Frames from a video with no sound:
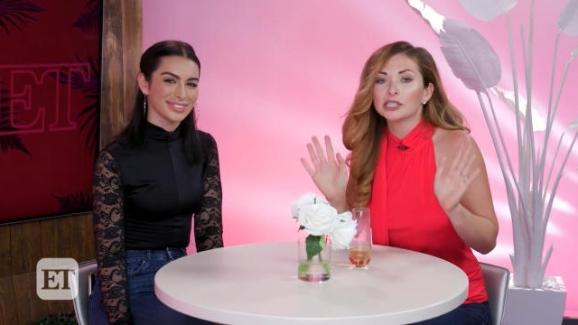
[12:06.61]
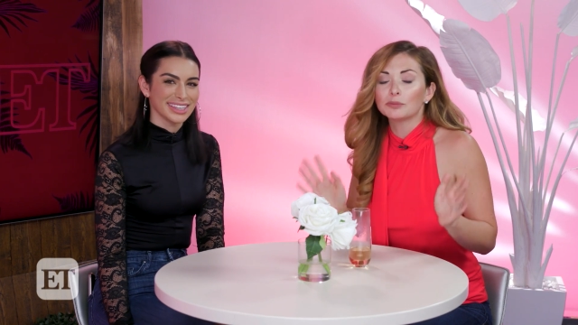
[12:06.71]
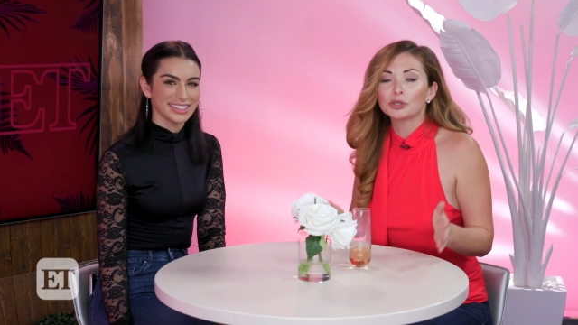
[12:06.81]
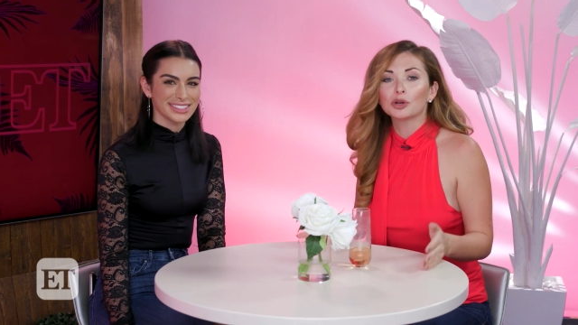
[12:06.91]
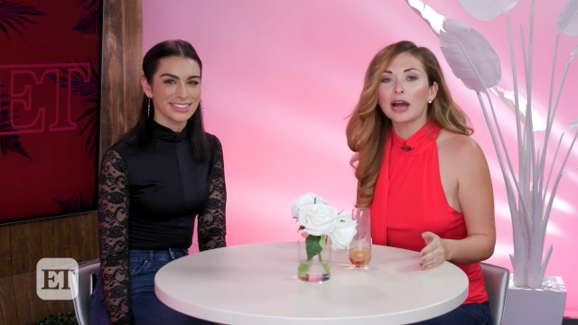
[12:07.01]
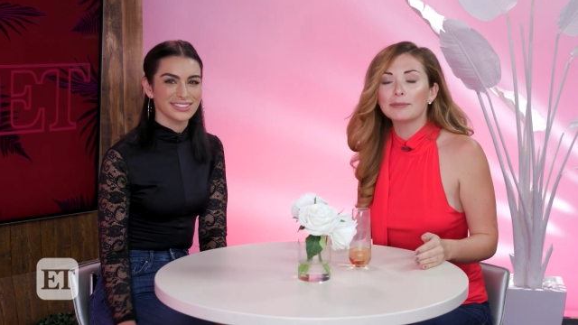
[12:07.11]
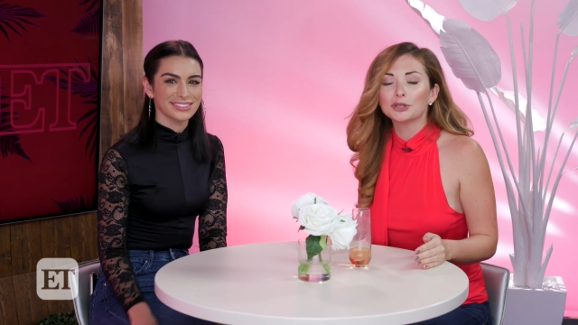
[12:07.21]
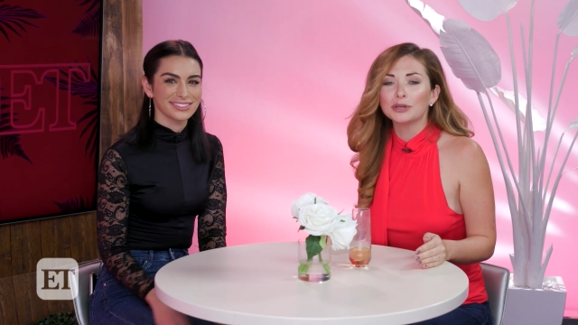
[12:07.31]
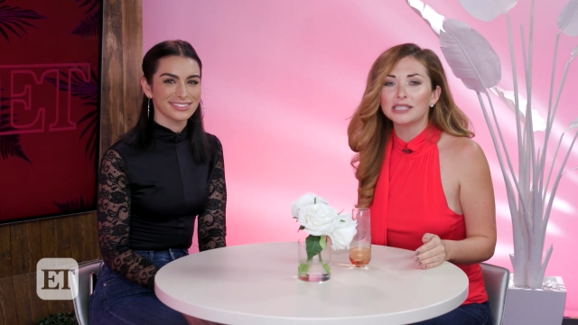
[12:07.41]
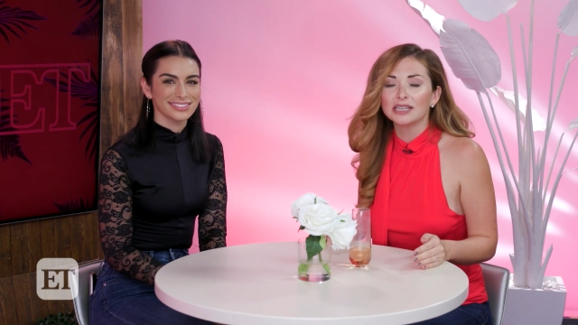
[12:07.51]
Speaker 1: Subscribe
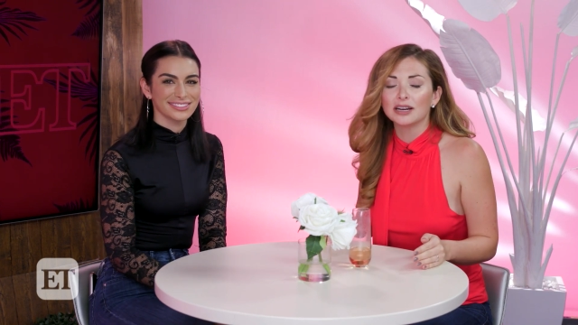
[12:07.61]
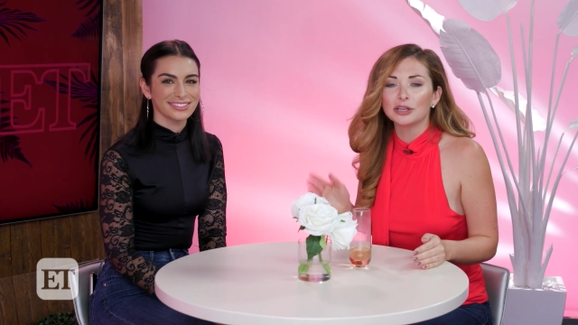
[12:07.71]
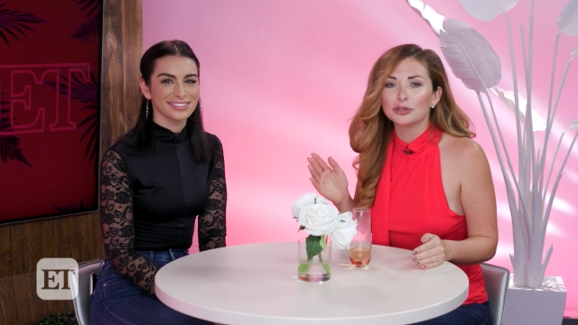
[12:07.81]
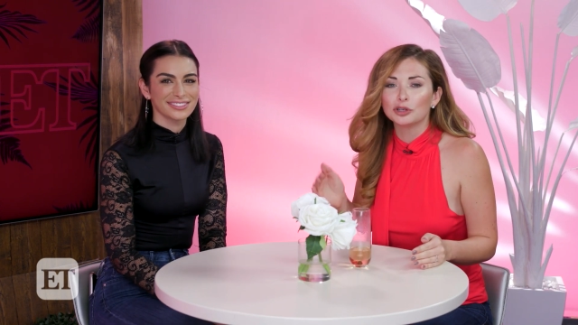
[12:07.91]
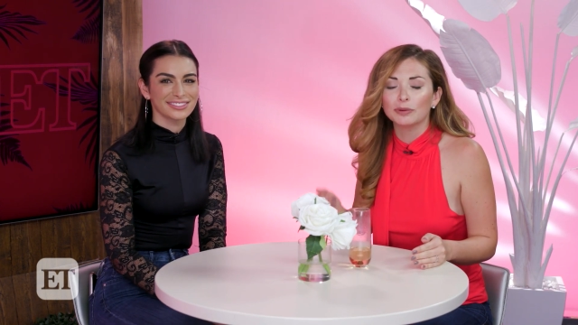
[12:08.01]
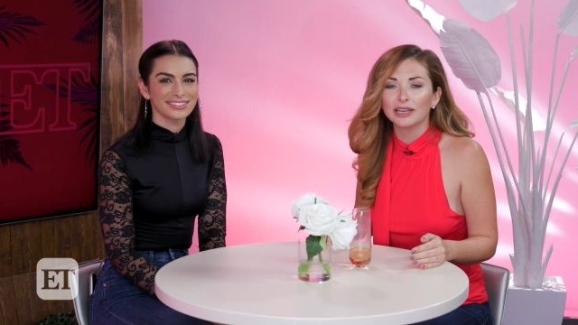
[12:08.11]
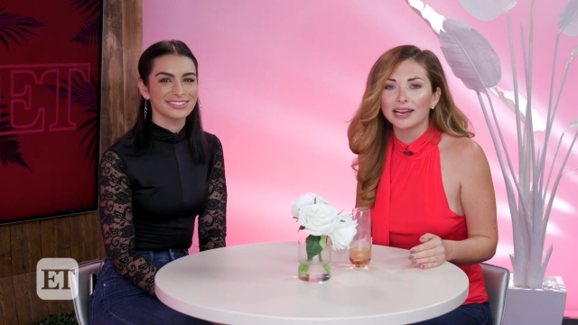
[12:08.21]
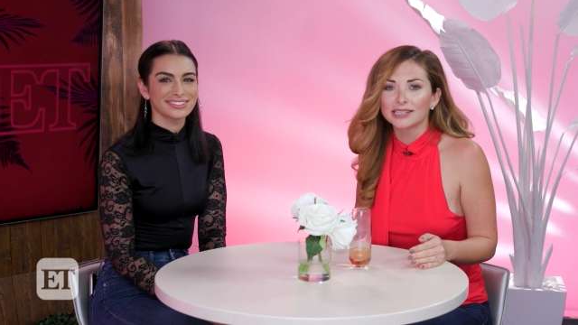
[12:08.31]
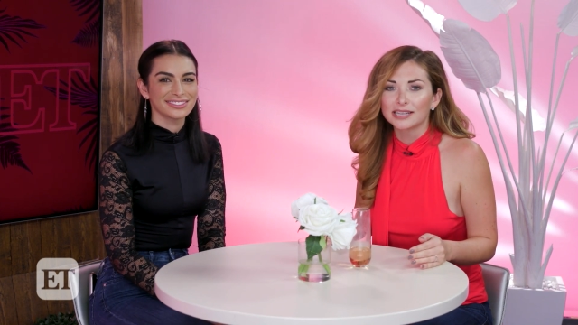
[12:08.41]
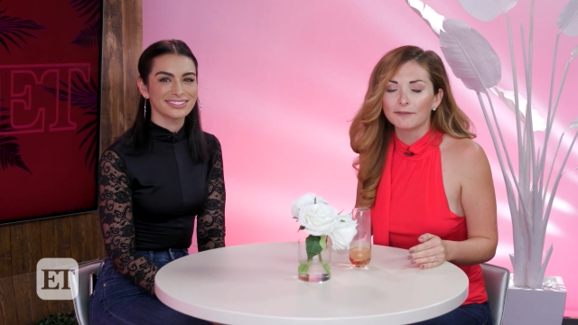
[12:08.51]
to ET on YouTube,
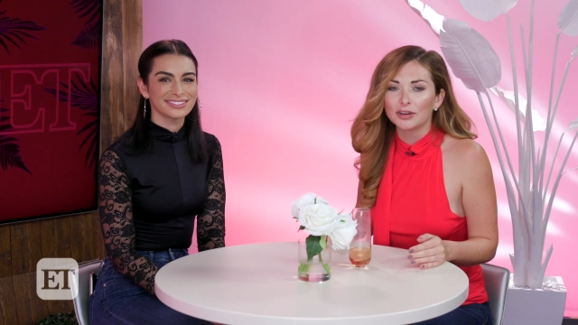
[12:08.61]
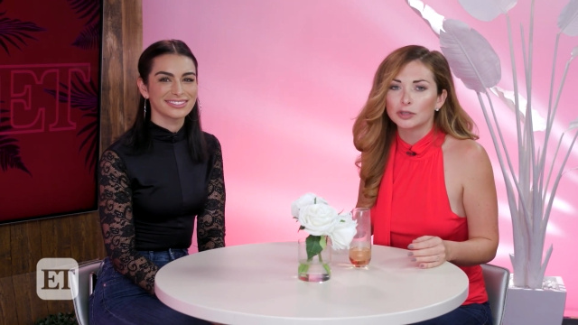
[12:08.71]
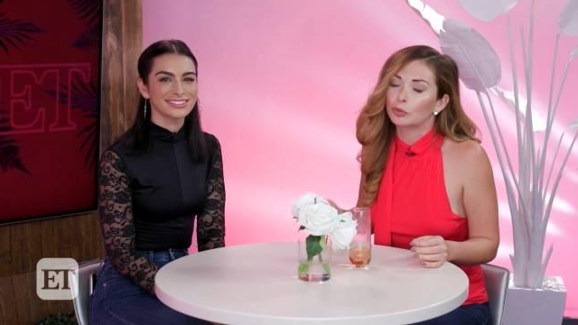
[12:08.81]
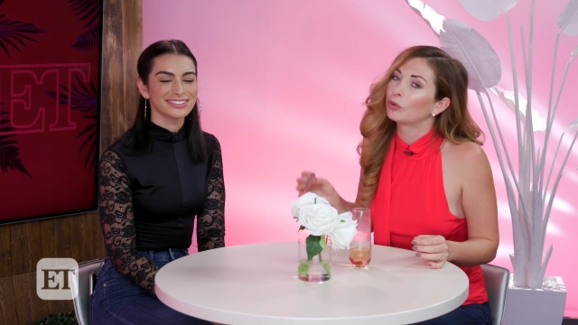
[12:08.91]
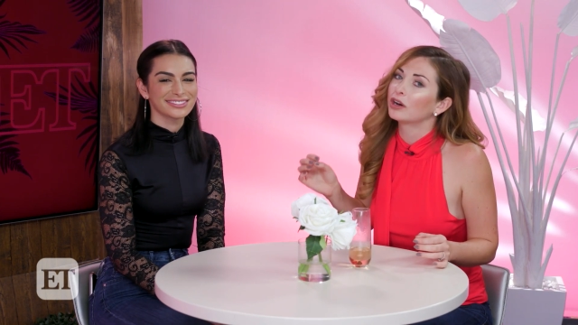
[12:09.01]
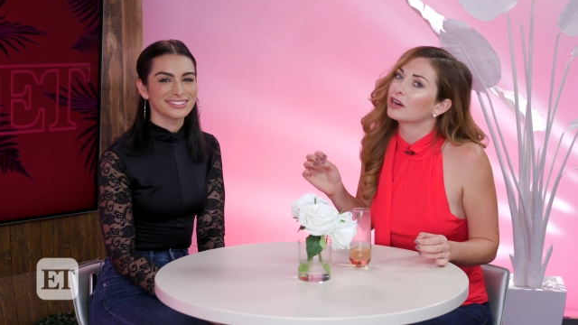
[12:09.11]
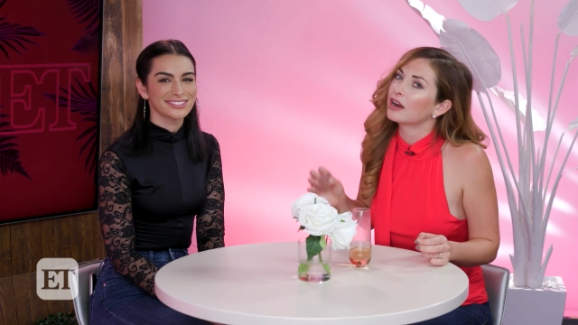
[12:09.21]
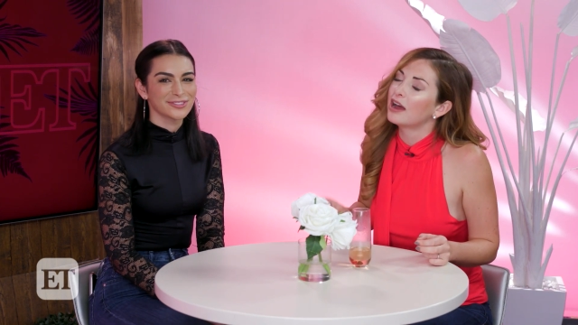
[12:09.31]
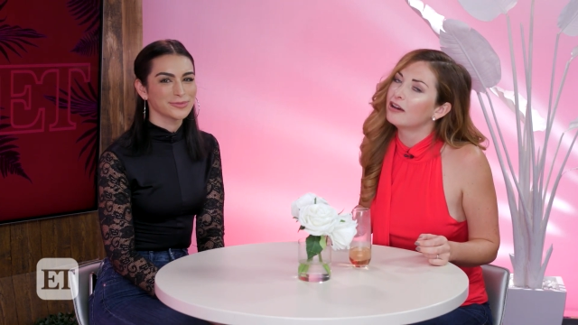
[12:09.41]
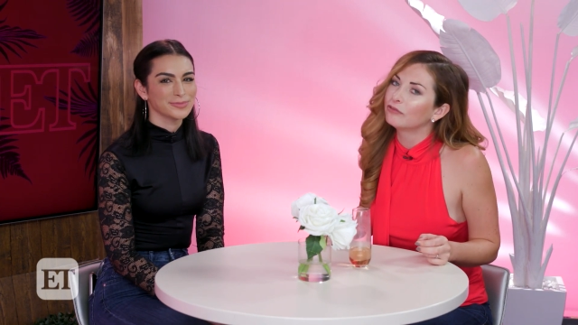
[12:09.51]
like us on Facebook. We are
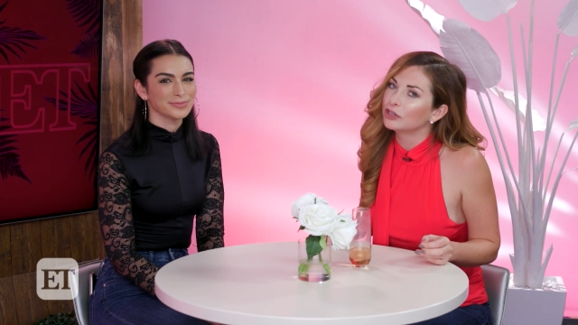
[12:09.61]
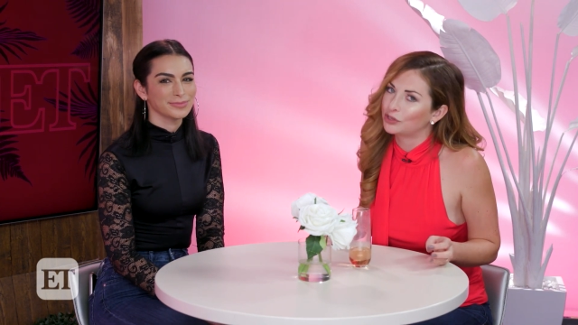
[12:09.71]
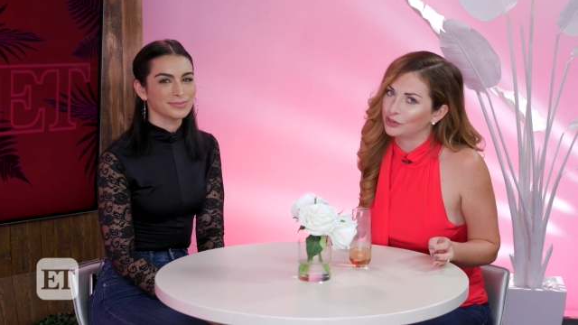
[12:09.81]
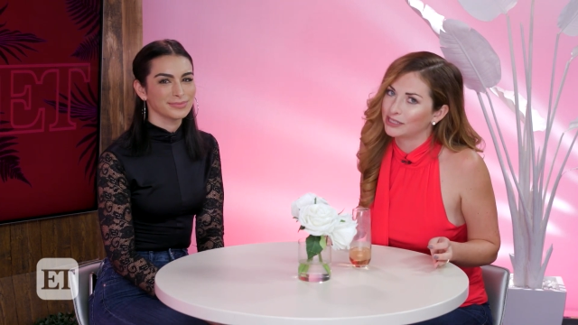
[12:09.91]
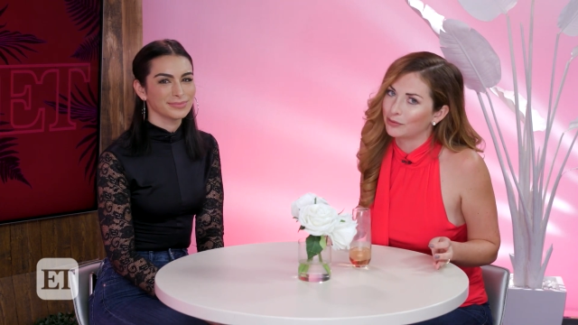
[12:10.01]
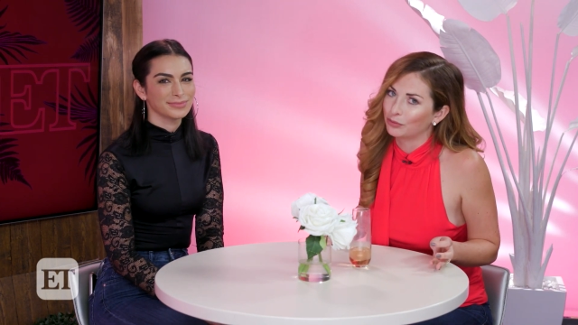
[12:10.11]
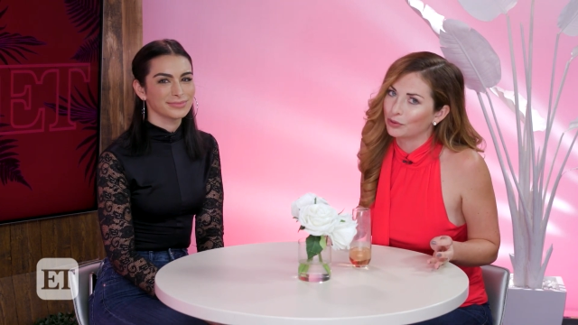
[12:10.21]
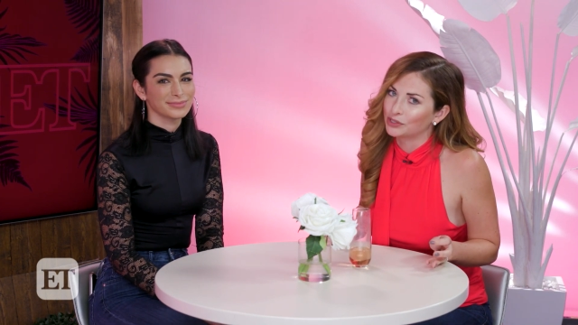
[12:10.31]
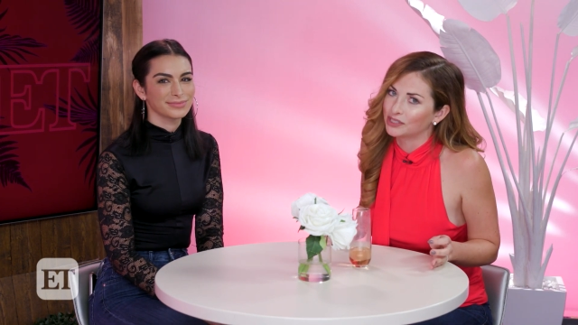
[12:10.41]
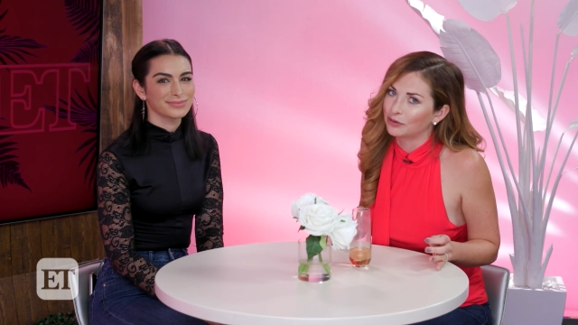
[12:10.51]
here every Tuesday with
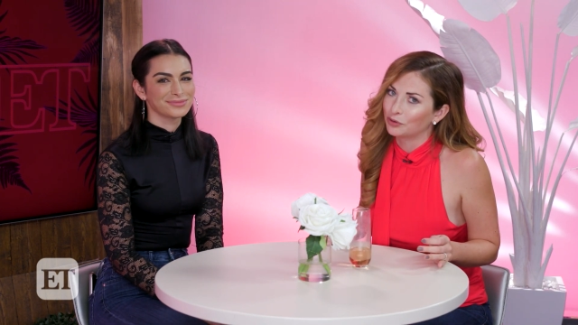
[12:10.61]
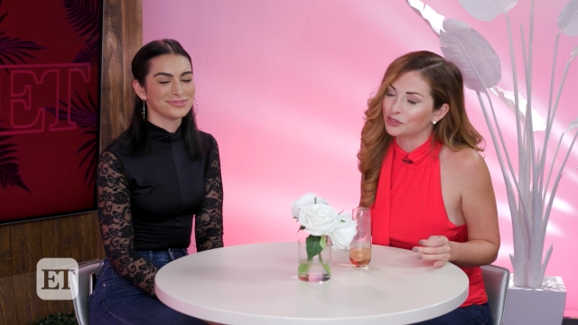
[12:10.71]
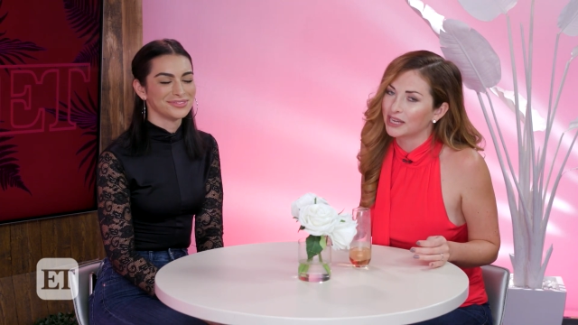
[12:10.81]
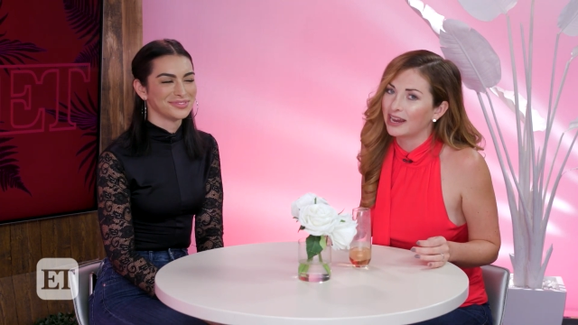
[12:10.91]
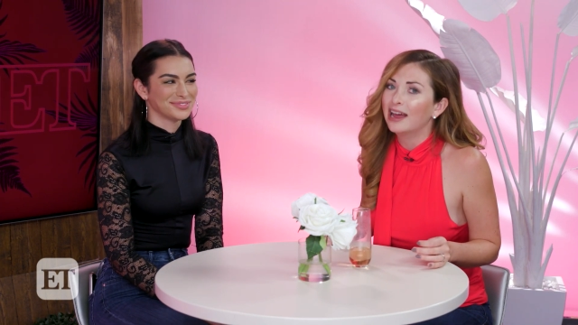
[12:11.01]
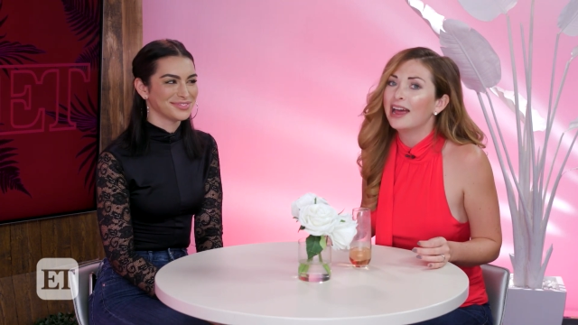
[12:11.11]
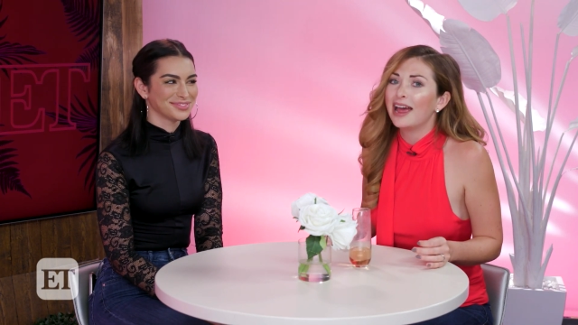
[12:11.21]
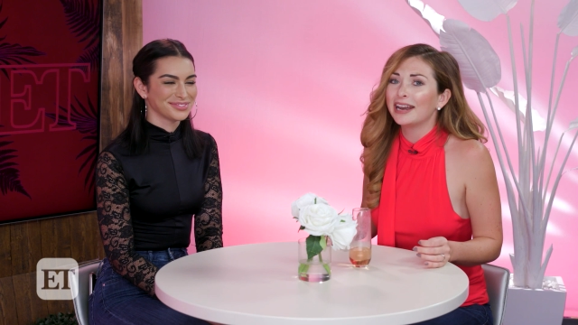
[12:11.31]
Roses and Rosé.